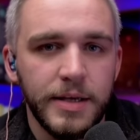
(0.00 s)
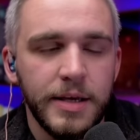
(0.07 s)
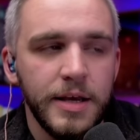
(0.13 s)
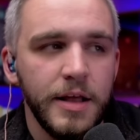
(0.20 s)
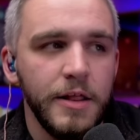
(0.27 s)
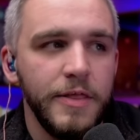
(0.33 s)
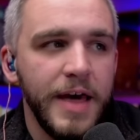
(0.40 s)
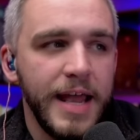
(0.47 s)

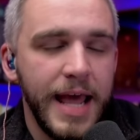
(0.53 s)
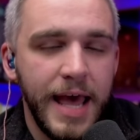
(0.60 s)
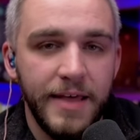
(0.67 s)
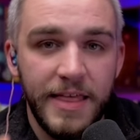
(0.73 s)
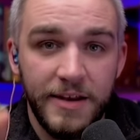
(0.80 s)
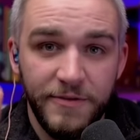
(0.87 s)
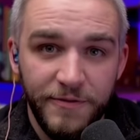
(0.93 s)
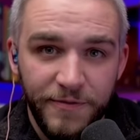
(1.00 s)
that
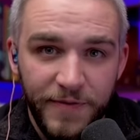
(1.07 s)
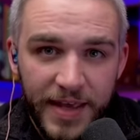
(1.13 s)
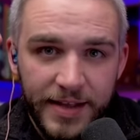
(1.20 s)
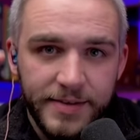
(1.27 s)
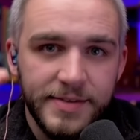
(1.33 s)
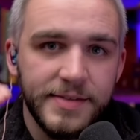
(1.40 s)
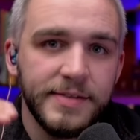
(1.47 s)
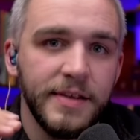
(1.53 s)

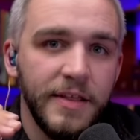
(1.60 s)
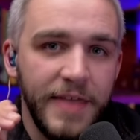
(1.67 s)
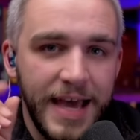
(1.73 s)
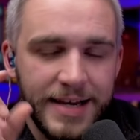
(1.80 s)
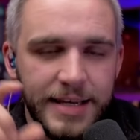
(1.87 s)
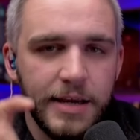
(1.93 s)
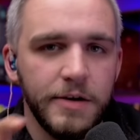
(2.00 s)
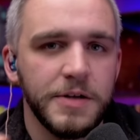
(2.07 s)
fits that
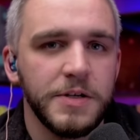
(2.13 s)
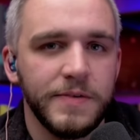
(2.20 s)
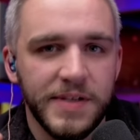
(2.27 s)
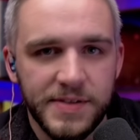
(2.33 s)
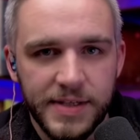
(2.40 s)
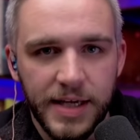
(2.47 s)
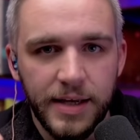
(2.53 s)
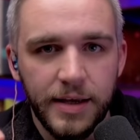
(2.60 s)

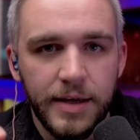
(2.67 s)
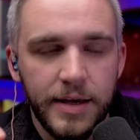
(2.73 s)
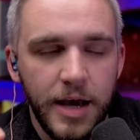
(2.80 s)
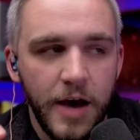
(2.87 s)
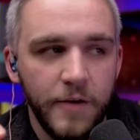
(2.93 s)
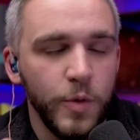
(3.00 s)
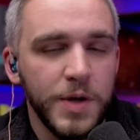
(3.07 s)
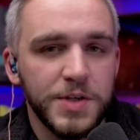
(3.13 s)
characteristic, of
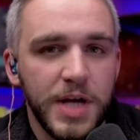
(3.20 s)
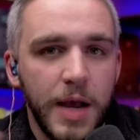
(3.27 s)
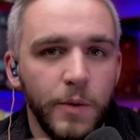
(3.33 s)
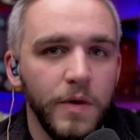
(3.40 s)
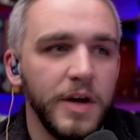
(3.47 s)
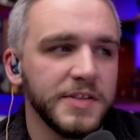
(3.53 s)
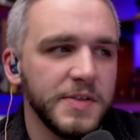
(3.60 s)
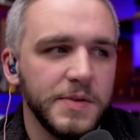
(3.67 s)
which I will
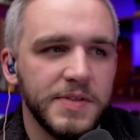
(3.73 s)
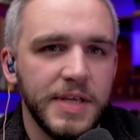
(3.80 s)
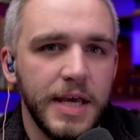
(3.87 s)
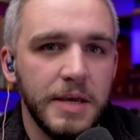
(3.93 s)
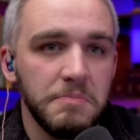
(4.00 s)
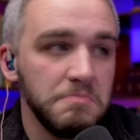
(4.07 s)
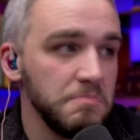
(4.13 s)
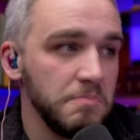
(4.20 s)
also say
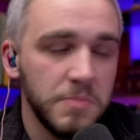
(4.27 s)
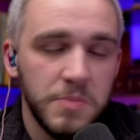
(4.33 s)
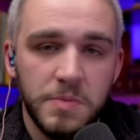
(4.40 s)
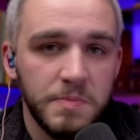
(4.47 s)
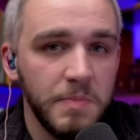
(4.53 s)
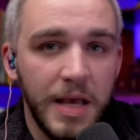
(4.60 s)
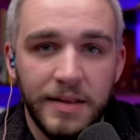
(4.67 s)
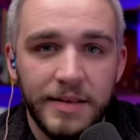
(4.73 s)

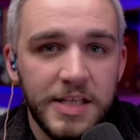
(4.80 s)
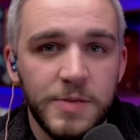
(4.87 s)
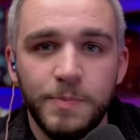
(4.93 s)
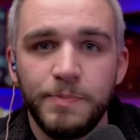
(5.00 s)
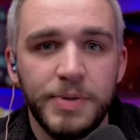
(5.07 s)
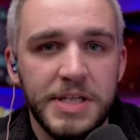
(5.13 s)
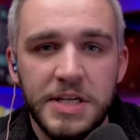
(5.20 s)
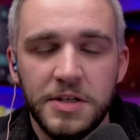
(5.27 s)
at least
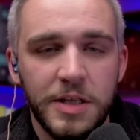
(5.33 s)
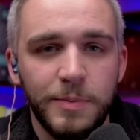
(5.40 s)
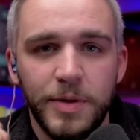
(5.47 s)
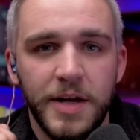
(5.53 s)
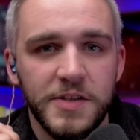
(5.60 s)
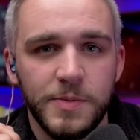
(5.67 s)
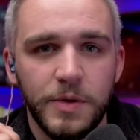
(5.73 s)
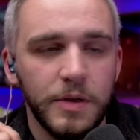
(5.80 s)
potentially
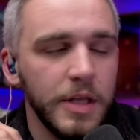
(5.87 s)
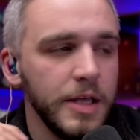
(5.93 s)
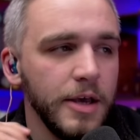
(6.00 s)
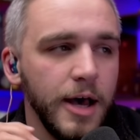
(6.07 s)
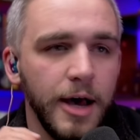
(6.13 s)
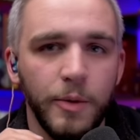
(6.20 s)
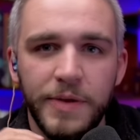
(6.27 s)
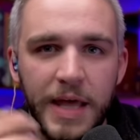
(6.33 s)
plausible,
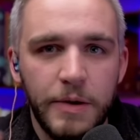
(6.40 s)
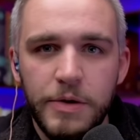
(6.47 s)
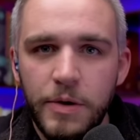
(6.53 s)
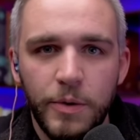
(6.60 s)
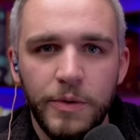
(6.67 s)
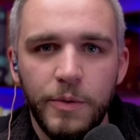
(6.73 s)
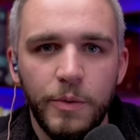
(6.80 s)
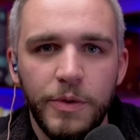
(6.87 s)

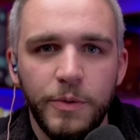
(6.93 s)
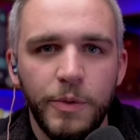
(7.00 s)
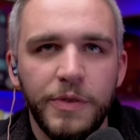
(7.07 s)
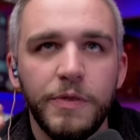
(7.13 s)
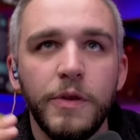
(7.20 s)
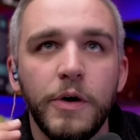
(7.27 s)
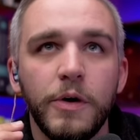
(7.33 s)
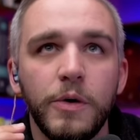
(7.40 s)
with
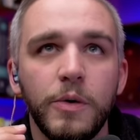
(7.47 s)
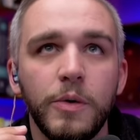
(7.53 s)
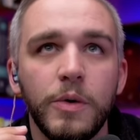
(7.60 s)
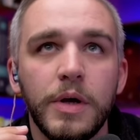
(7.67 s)
no